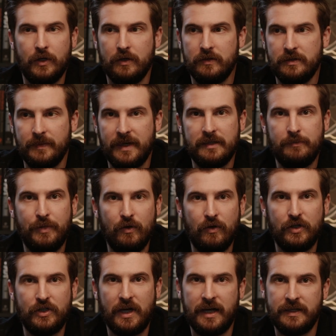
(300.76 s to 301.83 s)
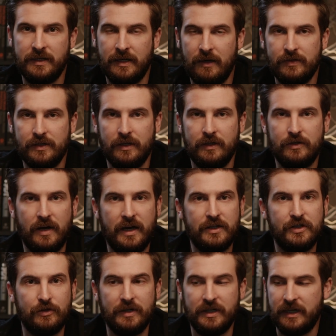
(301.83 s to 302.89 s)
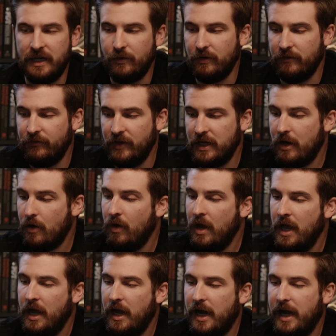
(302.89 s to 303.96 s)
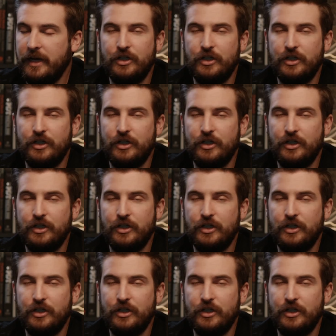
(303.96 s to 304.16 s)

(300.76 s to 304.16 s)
some nice beauty shots, and I was going to try to string together a video. I